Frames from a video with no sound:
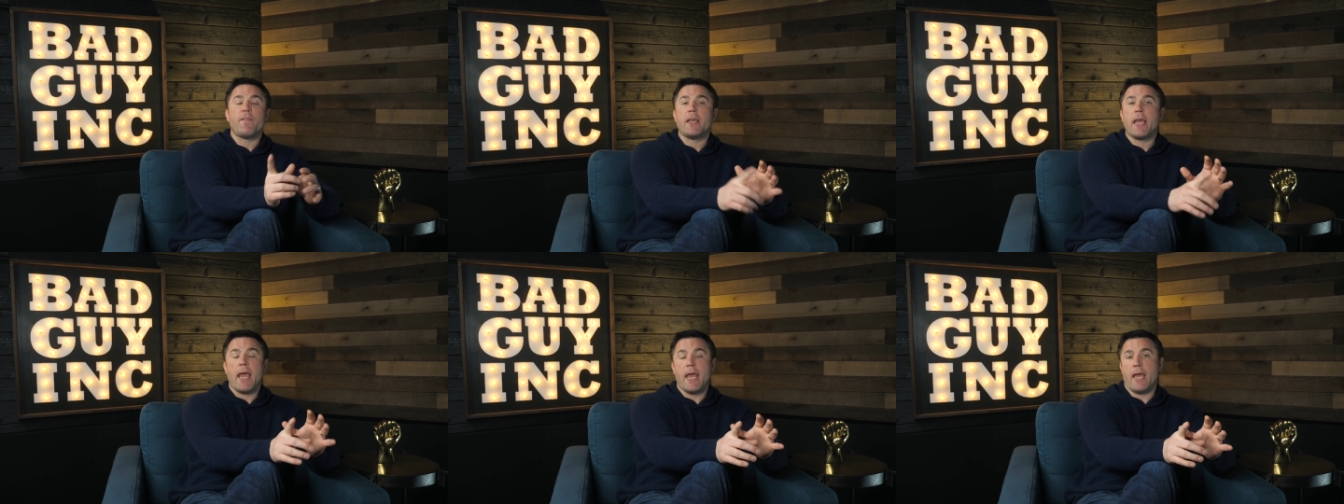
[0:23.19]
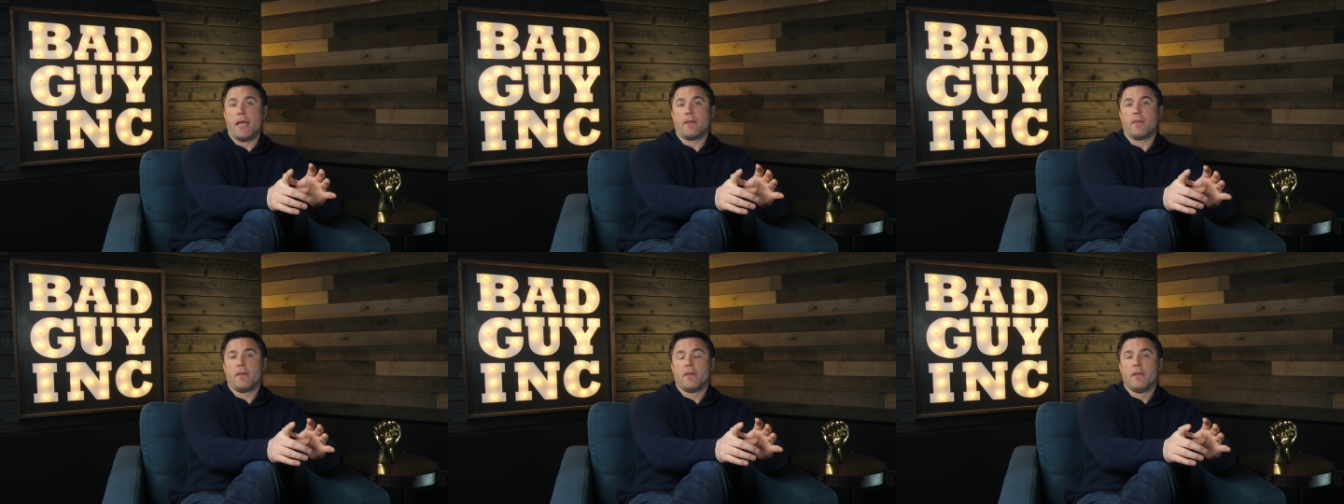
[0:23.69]
If he
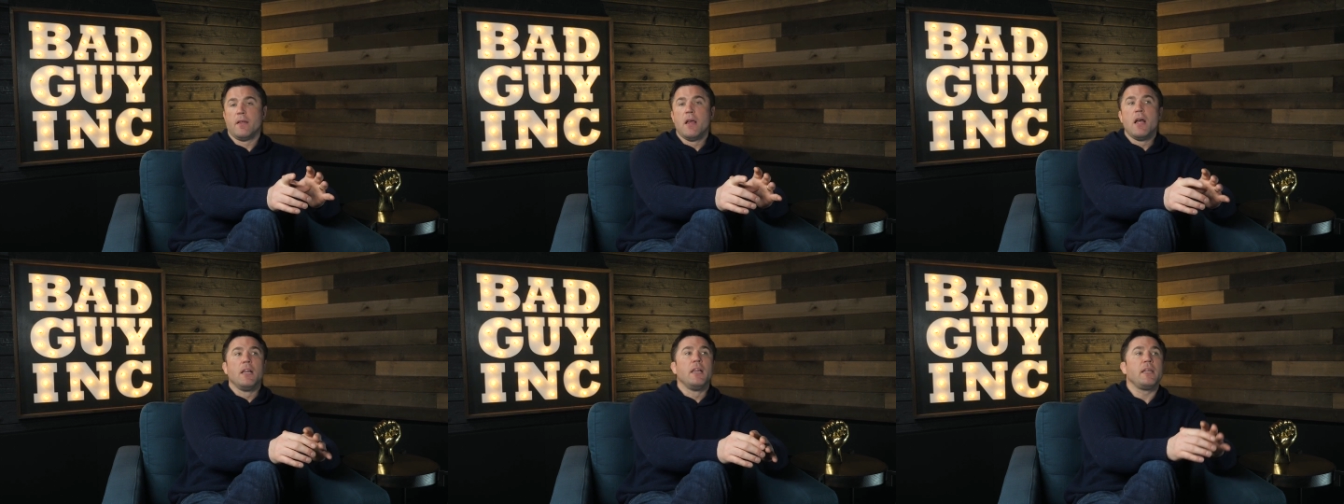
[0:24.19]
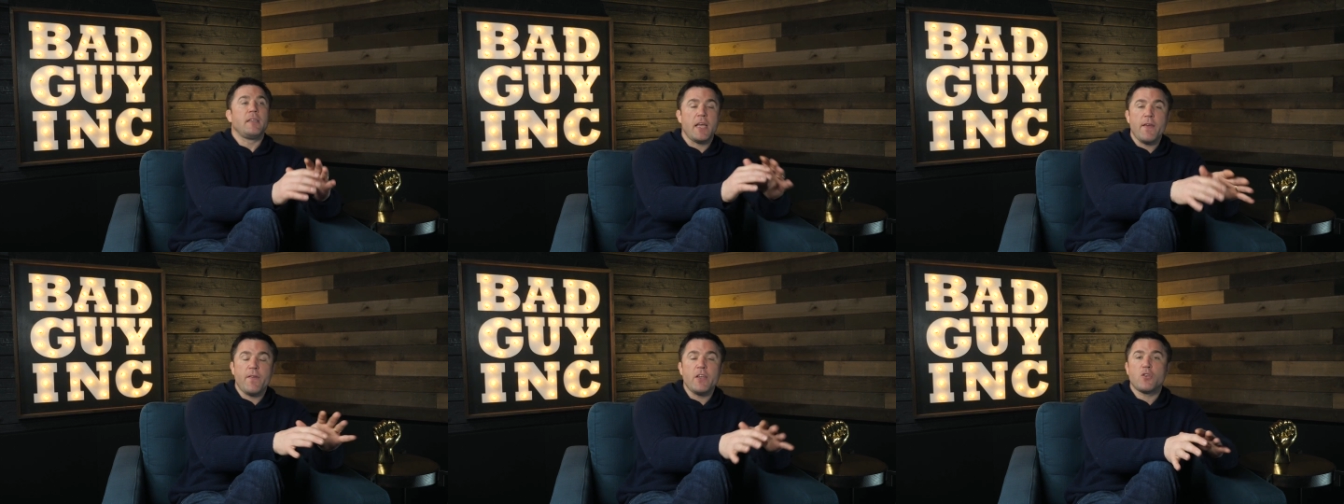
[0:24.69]
can't,
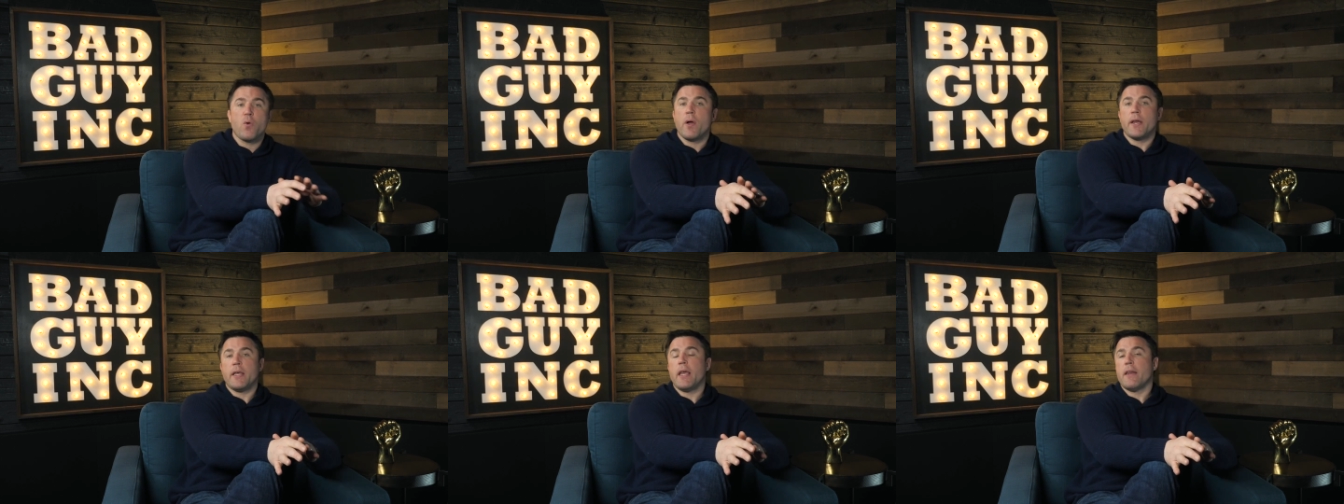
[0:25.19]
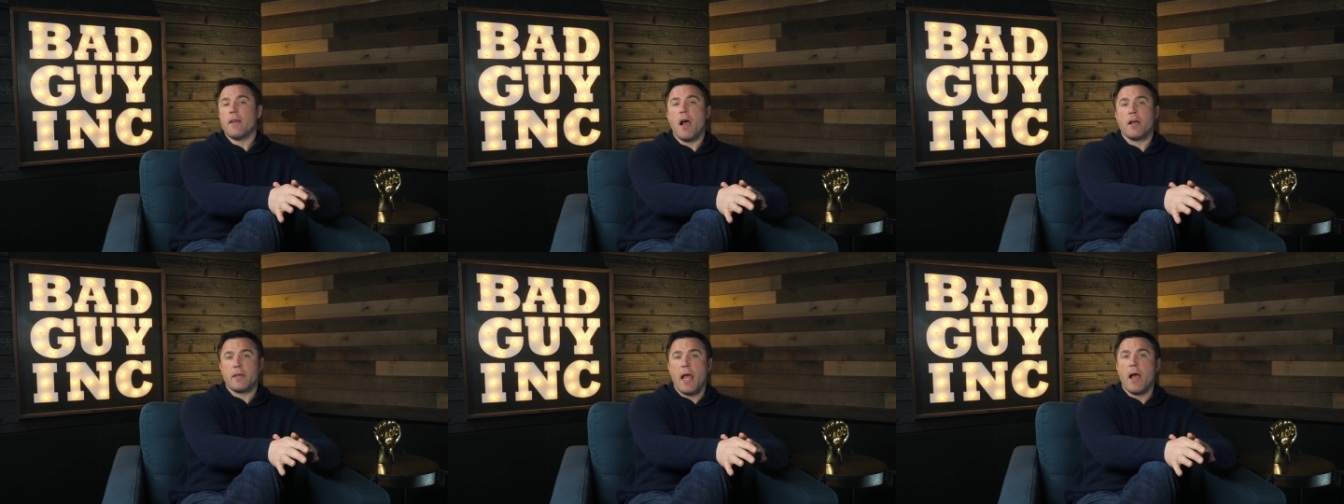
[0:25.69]
Latifi's going to get
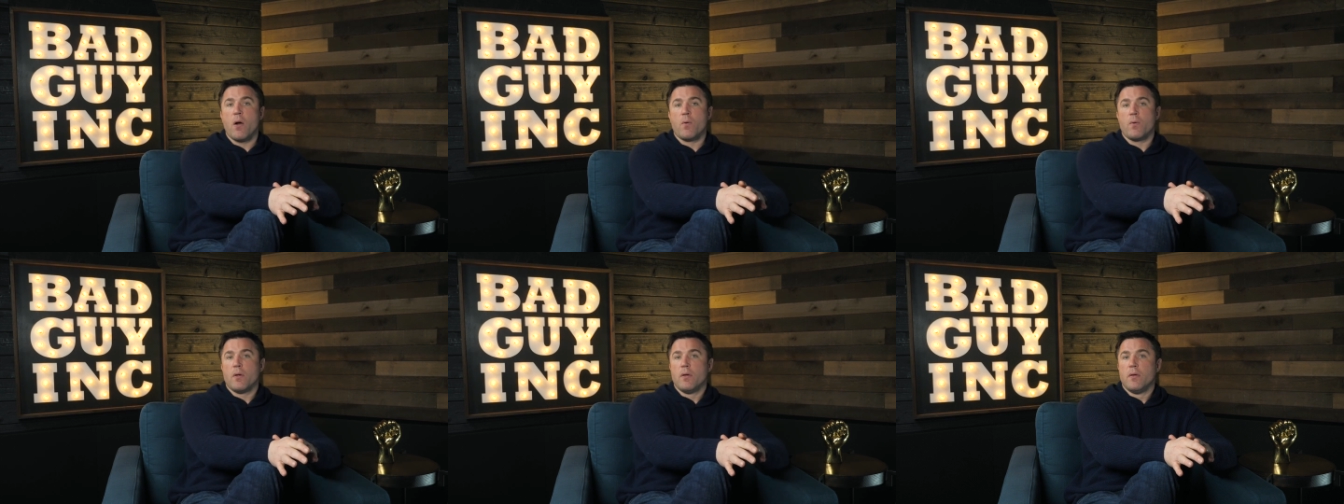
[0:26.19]
knocked out